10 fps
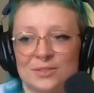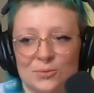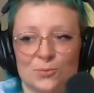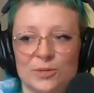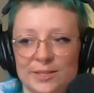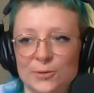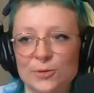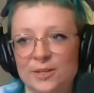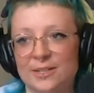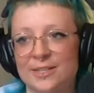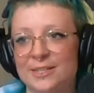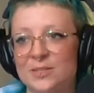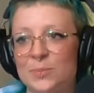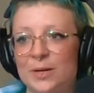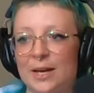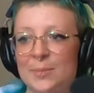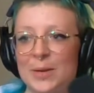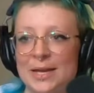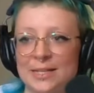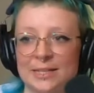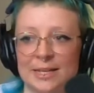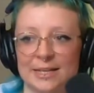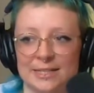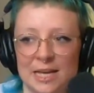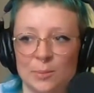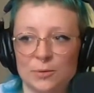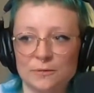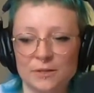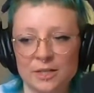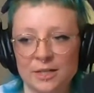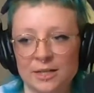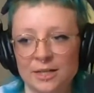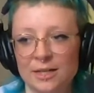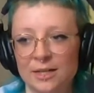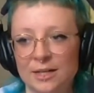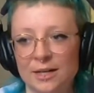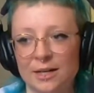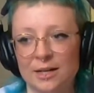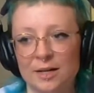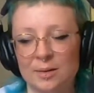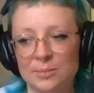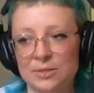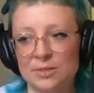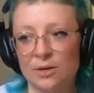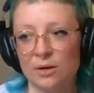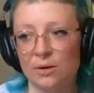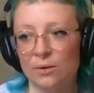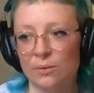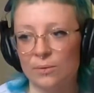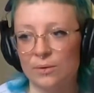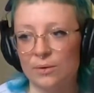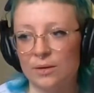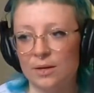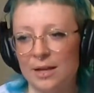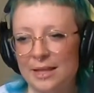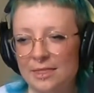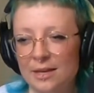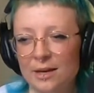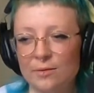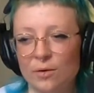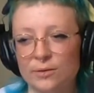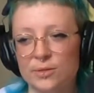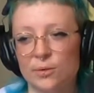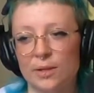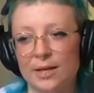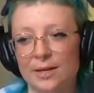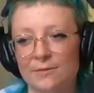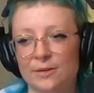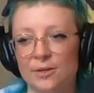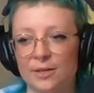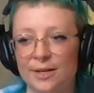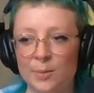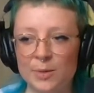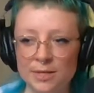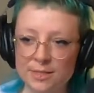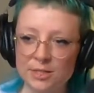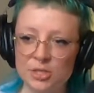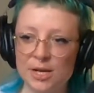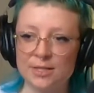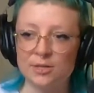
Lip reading: Really cool artist, but I painted like a table for her. So, and I think I've also like given her like a piece that she has on.